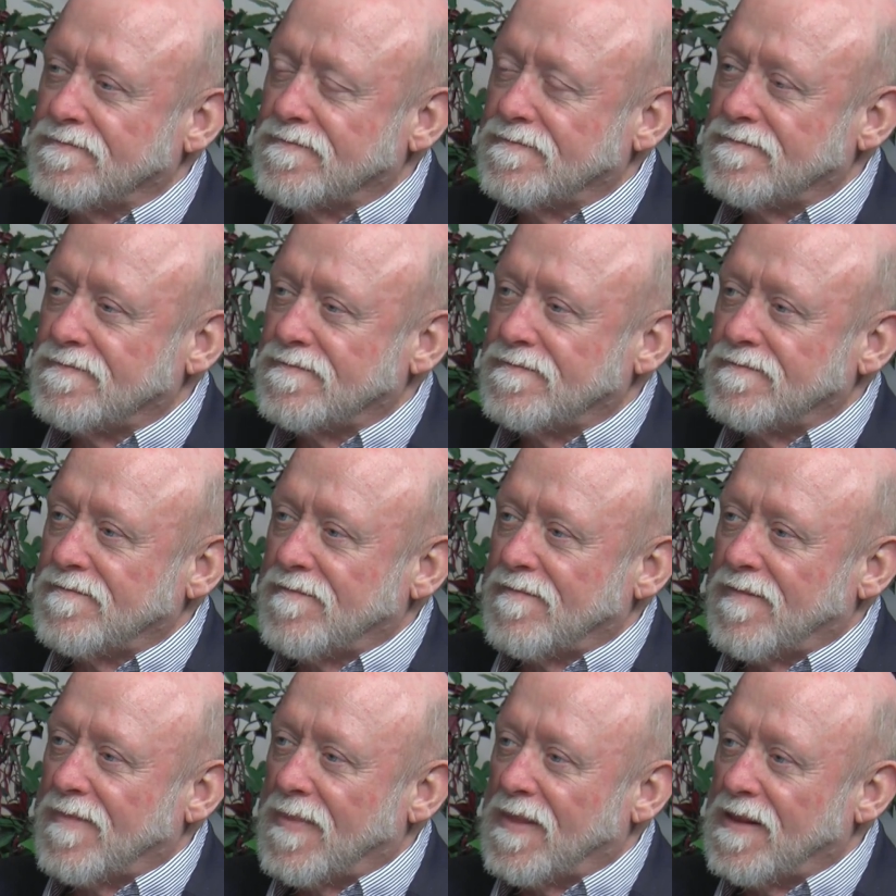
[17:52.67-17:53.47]
"Oh, I
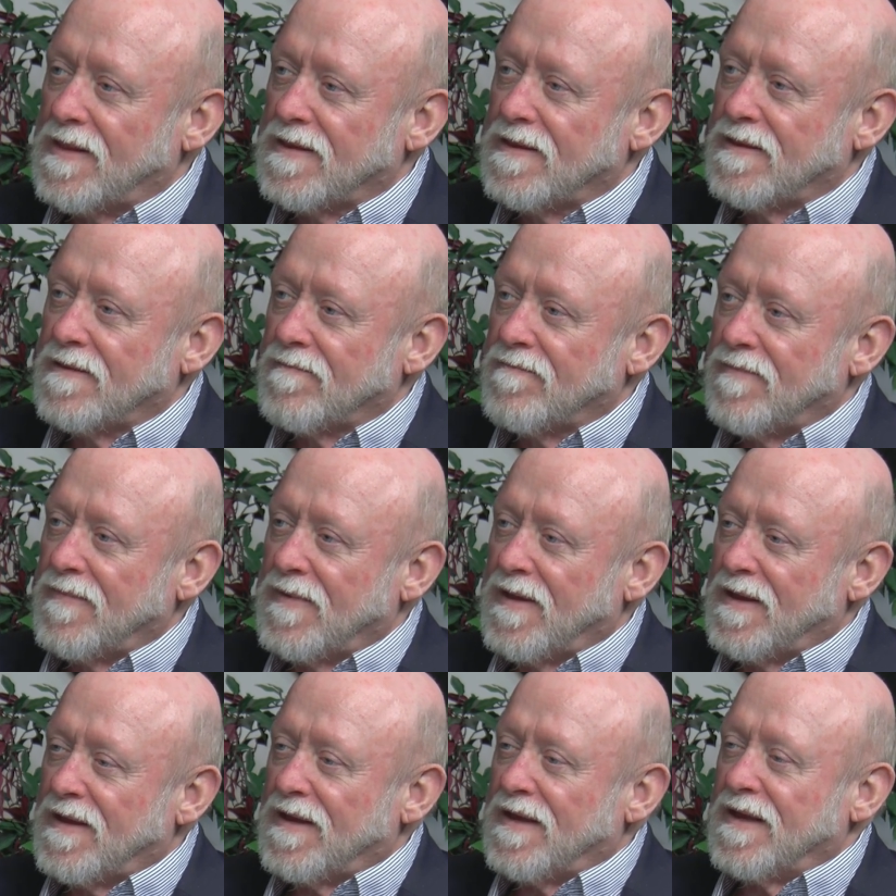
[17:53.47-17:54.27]
get it," you know,
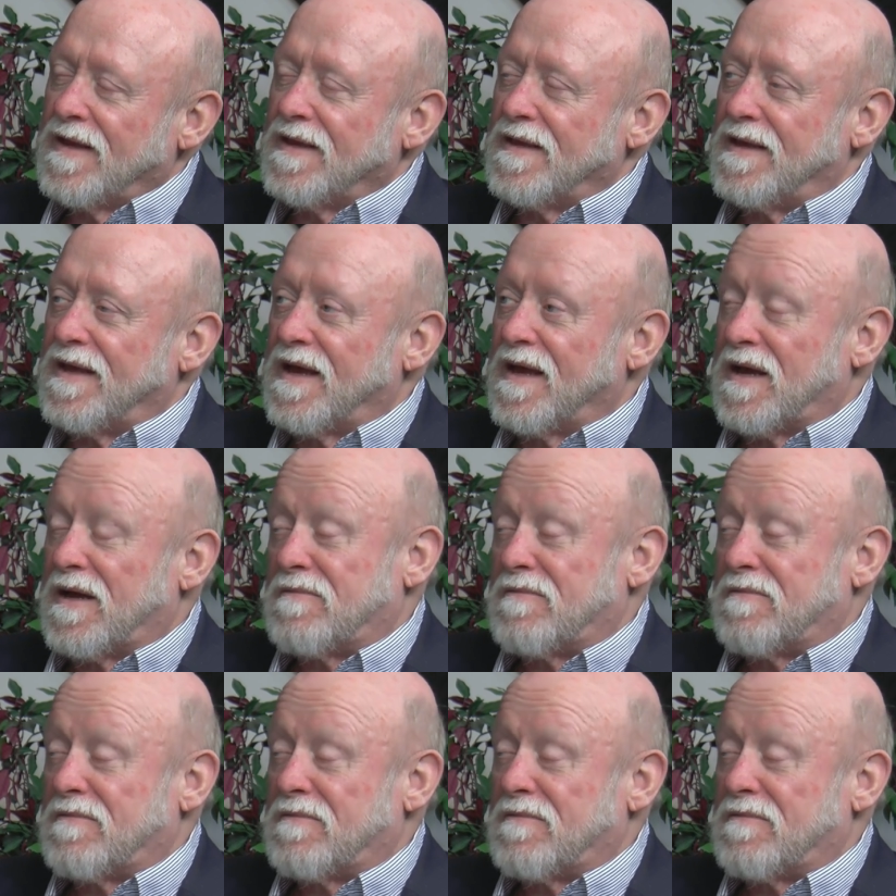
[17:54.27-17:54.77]
because that's a, yeah.